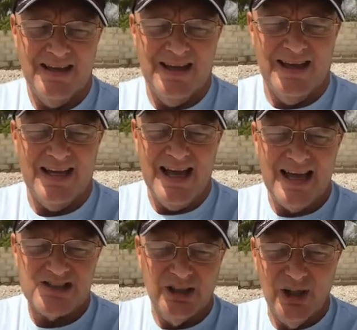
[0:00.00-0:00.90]
And it
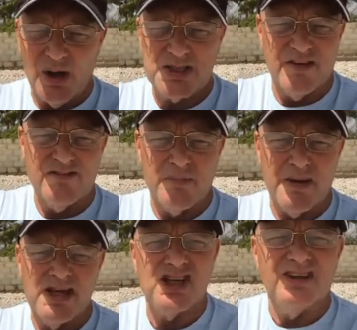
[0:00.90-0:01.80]
has lots of
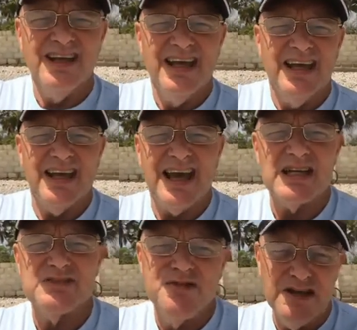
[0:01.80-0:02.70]
information. It
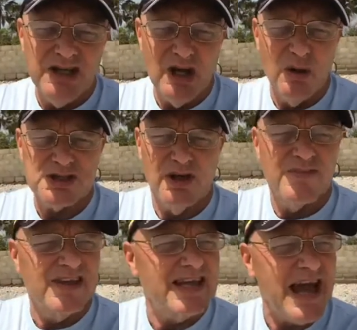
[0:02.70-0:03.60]
has videos
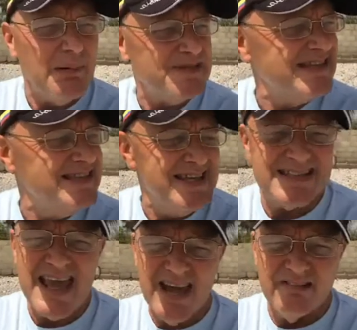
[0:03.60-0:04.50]
of the camps in this
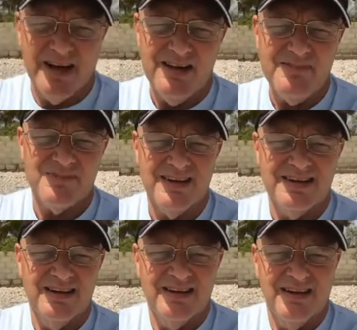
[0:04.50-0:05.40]
area.
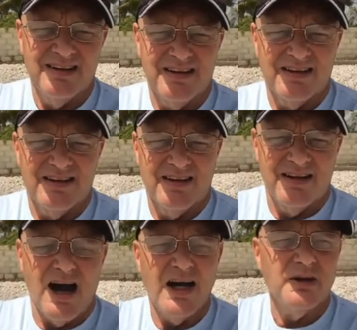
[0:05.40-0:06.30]

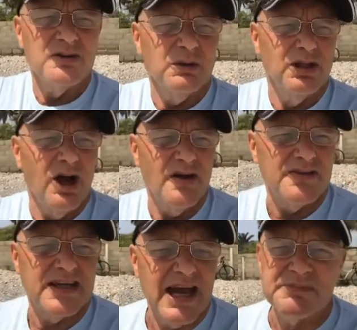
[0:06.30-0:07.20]
I don't do a lot of
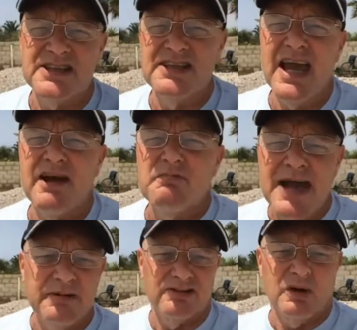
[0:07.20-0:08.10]
the camps in the area,
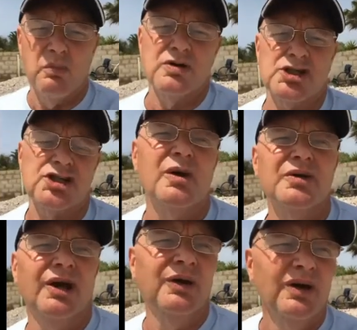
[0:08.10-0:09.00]
mainly because I want to show
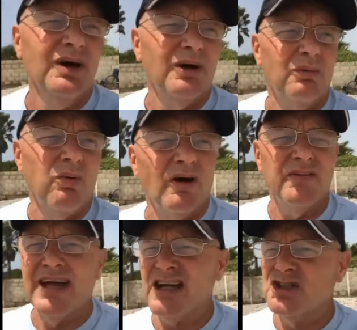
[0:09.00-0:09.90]
you what
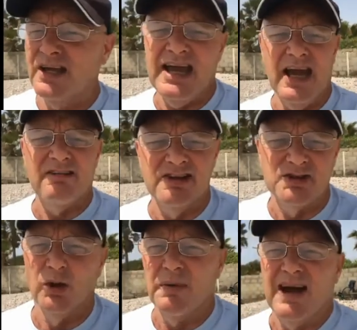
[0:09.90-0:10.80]
the actual area is
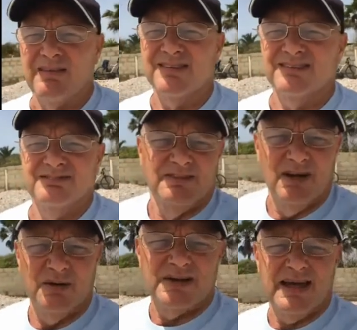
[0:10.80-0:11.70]
all about.
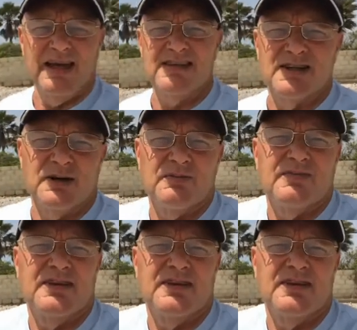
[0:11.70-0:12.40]
Okay, so